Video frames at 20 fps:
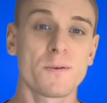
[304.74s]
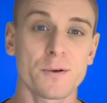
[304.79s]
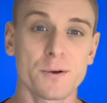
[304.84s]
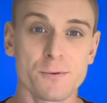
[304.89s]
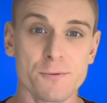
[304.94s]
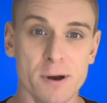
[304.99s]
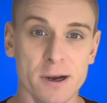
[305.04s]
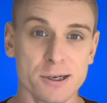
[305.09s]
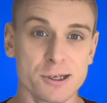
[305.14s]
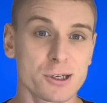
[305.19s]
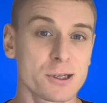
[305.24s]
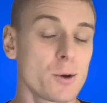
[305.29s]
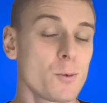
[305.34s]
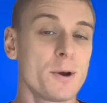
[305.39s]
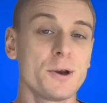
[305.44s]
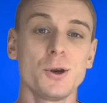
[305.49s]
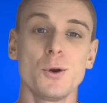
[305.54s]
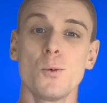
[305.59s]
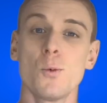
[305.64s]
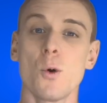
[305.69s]
rush so that
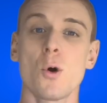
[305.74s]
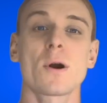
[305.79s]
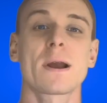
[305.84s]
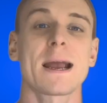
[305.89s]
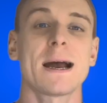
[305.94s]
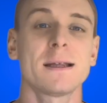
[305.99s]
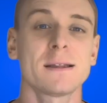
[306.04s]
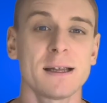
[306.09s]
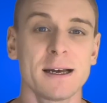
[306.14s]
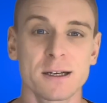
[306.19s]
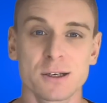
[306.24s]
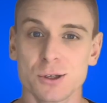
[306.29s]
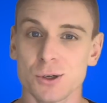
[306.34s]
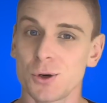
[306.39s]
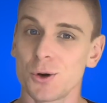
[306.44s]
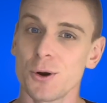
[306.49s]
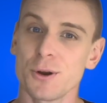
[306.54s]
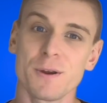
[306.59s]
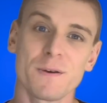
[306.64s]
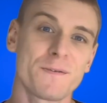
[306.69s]
when you walk out that
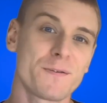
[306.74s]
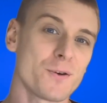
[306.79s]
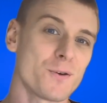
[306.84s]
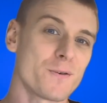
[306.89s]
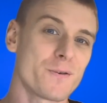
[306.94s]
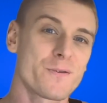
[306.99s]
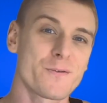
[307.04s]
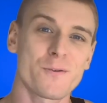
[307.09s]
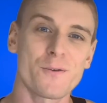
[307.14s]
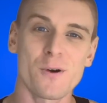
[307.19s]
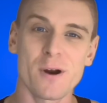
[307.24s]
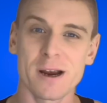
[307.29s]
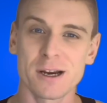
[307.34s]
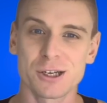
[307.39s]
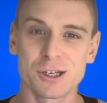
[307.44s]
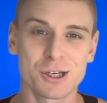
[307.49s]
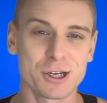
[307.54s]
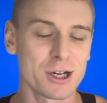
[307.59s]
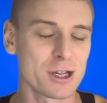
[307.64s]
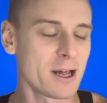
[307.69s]
door, you feel
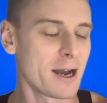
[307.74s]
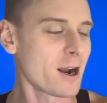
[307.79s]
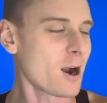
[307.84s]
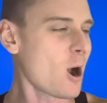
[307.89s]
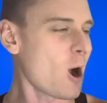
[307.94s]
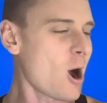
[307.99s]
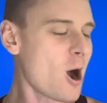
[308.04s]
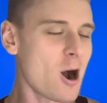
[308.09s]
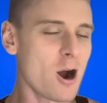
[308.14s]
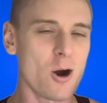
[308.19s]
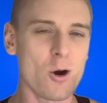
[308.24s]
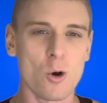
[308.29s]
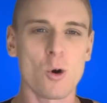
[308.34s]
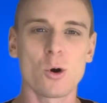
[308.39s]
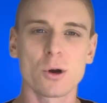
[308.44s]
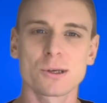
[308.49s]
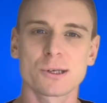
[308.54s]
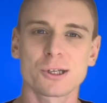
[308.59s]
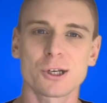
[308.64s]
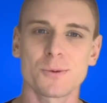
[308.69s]
fresh. You're like, oh,
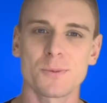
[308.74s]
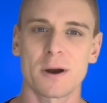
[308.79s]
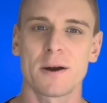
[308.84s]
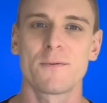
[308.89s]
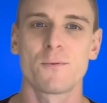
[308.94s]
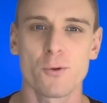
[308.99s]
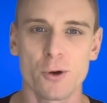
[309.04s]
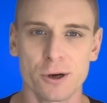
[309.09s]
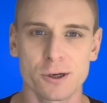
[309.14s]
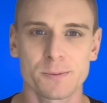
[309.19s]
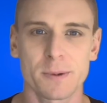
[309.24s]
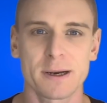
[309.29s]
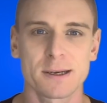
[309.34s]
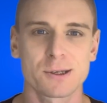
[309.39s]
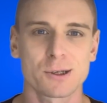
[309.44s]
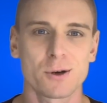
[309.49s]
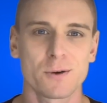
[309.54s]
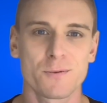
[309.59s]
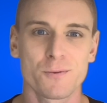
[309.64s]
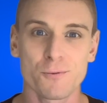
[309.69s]
awesome, I've worked
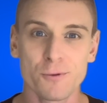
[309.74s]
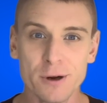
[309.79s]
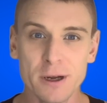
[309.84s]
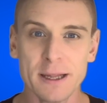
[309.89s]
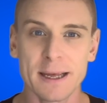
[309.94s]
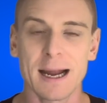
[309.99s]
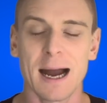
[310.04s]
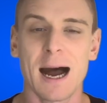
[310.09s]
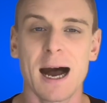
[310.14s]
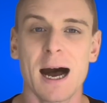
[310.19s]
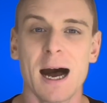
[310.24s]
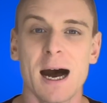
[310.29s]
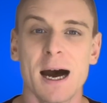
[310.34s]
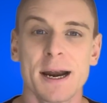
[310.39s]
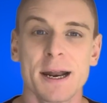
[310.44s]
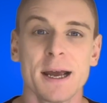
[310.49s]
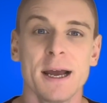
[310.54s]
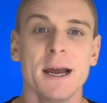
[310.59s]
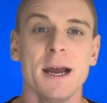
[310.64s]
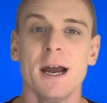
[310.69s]
myself really
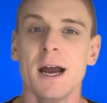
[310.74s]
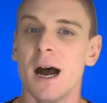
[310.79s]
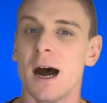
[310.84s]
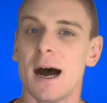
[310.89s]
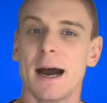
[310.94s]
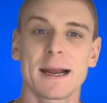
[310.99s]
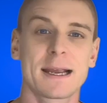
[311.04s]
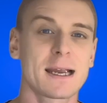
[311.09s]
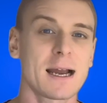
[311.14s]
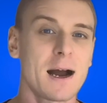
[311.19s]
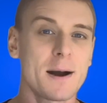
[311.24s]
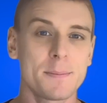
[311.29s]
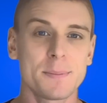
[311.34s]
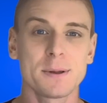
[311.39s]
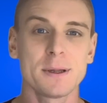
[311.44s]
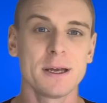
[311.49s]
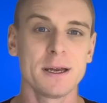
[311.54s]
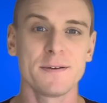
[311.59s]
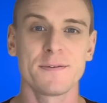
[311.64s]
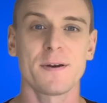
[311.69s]
hard. I can't
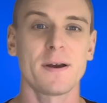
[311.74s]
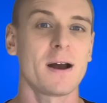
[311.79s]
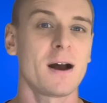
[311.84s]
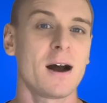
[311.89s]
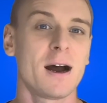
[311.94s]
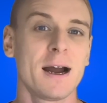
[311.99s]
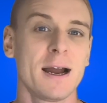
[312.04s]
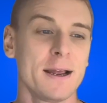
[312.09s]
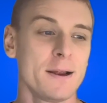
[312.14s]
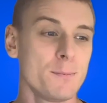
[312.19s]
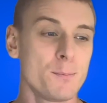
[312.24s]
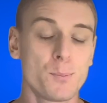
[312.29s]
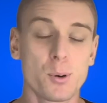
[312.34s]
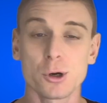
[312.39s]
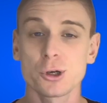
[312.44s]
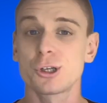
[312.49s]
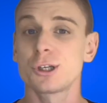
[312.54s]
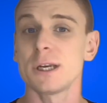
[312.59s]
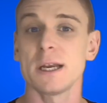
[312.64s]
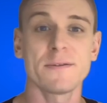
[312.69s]
believe I
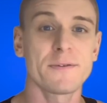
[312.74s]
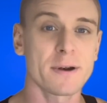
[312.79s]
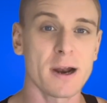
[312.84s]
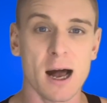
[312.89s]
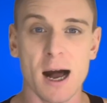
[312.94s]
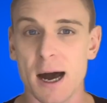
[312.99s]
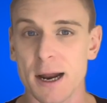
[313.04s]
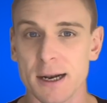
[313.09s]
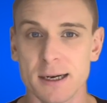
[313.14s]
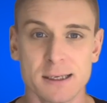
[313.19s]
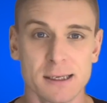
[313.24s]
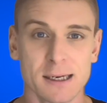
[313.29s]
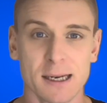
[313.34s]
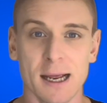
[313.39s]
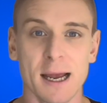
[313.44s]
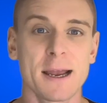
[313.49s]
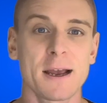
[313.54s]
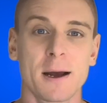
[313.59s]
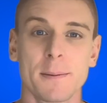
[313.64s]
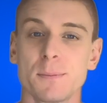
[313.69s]
pushed even harder
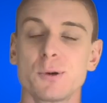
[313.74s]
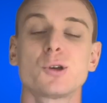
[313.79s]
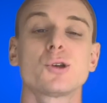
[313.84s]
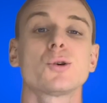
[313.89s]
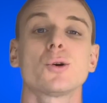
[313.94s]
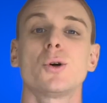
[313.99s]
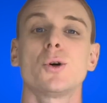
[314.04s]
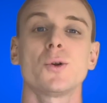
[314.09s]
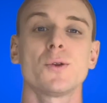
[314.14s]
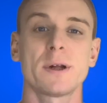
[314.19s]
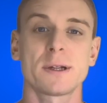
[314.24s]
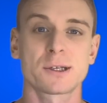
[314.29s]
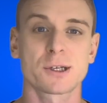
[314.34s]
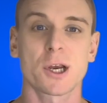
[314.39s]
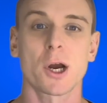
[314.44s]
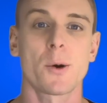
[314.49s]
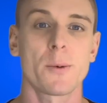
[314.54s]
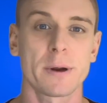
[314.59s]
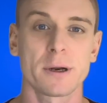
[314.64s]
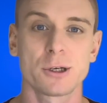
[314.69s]
today. I'm sure that's
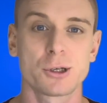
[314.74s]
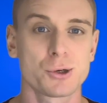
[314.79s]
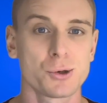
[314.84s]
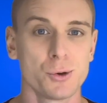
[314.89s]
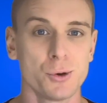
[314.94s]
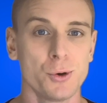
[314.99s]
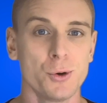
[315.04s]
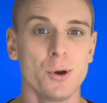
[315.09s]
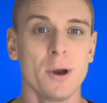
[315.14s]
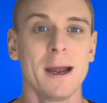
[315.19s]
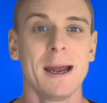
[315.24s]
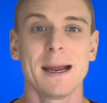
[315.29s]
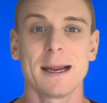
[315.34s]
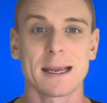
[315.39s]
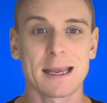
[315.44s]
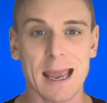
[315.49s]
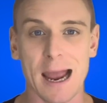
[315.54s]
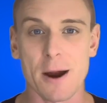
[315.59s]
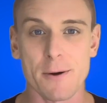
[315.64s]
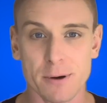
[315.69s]
going to
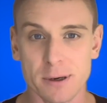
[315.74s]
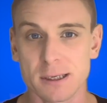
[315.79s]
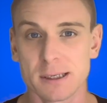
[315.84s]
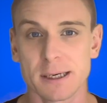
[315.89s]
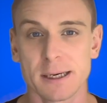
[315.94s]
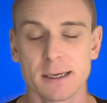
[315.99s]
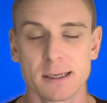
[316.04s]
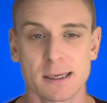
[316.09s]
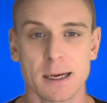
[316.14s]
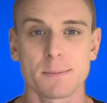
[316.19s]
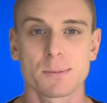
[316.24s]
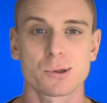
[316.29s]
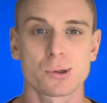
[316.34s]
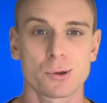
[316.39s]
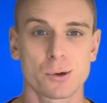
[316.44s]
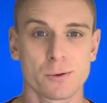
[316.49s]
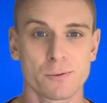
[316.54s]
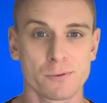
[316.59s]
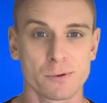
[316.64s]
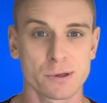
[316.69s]
guarantee some
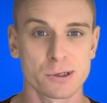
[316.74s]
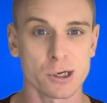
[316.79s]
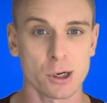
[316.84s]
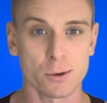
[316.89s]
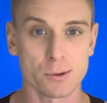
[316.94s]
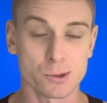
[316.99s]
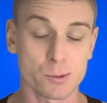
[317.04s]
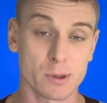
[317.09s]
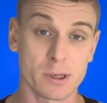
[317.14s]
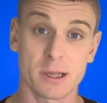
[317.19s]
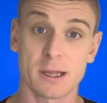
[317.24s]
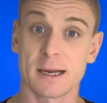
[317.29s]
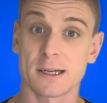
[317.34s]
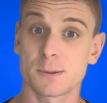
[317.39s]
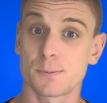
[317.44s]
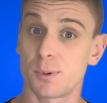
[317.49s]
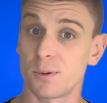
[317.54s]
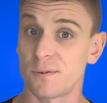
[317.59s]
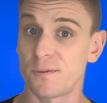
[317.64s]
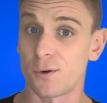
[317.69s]
sort of results, whether that's
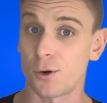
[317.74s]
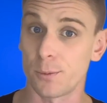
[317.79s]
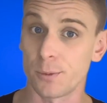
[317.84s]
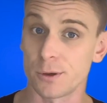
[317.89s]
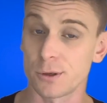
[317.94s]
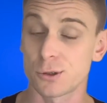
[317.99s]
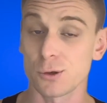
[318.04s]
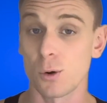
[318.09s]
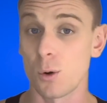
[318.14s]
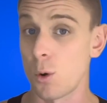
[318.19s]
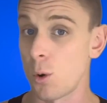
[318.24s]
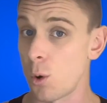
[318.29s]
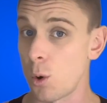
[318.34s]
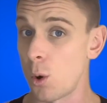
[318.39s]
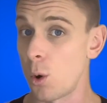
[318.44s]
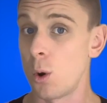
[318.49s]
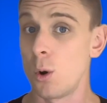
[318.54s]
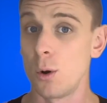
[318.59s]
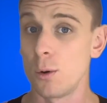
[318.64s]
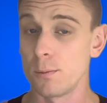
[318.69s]
performance
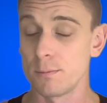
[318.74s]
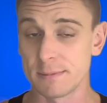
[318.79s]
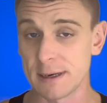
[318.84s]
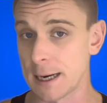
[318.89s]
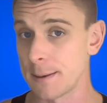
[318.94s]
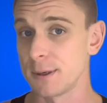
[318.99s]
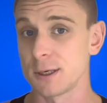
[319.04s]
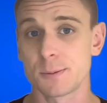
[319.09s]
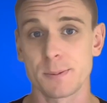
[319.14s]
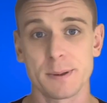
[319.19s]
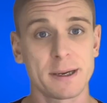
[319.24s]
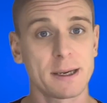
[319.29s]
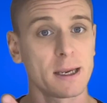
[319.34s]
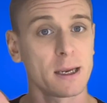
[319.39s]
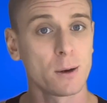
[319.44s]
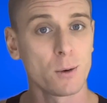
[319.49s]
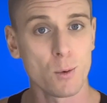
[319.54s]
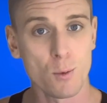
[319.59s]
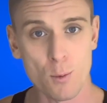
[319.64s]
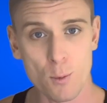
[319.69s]
or, namely
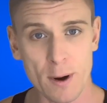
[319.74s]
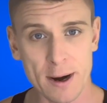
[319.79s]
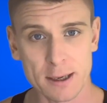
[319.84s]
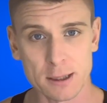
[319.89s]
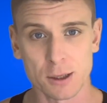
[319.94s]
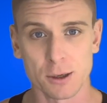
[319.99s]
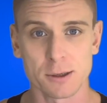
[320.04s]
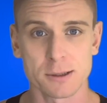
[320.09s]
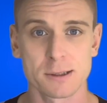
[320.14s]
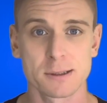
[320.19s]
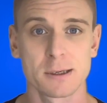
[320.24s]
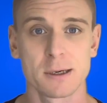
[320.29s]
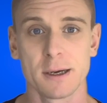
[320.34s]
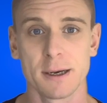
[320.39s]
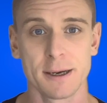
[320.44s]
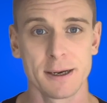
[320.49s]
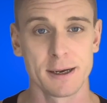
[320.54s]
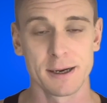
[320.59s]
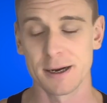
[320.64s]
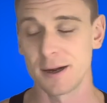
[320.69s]
speaking, weight loss.
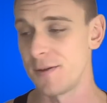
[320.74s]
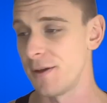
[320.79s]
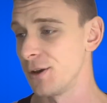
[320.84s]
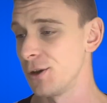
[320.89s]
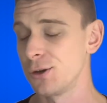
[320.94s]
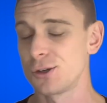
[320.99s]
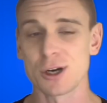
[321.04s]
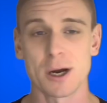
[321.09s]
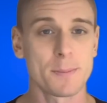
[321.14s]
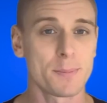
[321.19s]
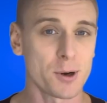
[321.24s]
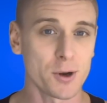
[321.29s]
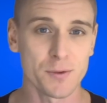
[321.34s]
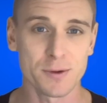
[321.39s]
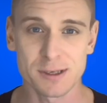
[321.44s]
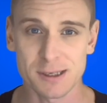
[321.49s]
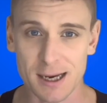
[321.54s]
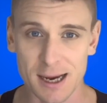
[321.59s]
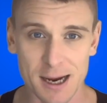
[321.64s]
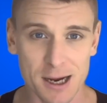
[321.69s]
And then you jump on the
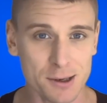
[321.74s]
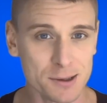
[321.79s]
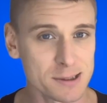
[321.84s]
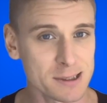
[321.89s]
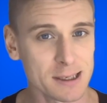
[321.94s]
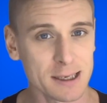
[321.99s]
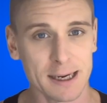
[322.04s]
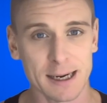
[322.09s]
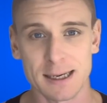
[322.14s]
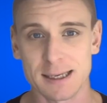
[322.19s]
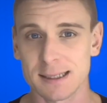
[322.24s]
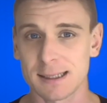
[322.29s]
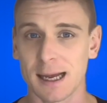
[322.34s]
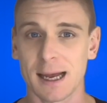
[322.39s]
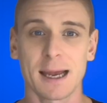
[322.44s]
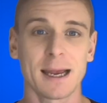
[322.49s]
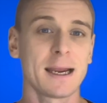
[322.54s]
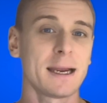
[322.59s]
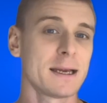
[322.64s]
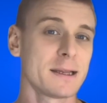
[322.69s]
scales the next
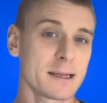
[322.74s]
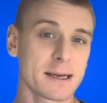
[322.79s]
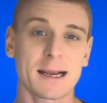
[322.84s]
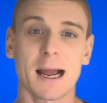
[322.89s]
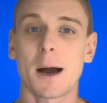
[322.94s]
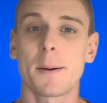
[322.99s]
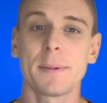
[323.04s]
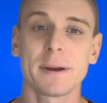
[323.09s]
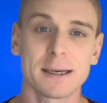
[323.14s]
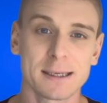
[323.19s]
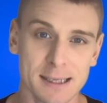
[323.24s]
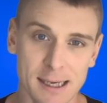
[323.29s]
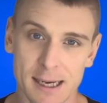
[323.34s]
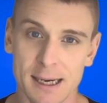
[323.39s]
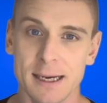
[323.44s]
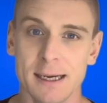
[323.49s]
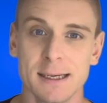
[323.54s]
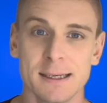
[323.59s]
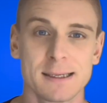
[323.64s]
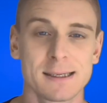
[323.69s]
day, in the coming
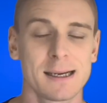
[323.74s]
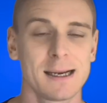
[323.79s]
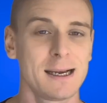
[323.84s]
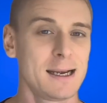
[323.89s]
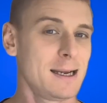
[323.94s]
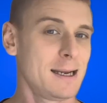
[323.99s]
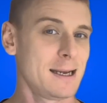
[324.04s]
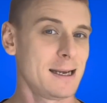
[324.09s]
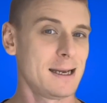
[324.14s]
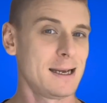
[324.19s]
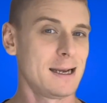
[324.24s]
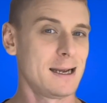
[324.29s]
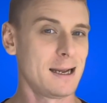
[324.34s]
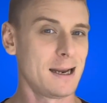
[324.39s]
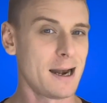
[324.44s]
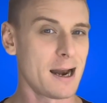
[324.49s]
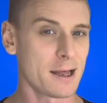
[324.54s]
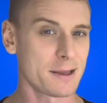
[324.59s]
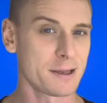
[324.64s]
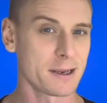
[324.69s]
days, and
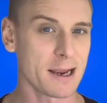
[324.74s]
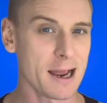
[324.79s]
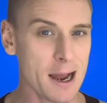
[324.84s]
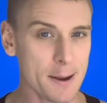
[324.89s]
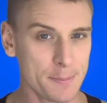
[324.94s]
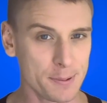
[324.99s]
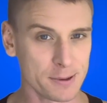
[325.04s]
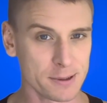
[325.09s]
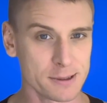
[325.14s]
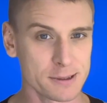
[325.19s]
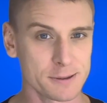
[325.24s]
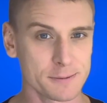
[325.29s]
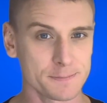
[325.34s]
nothing happens.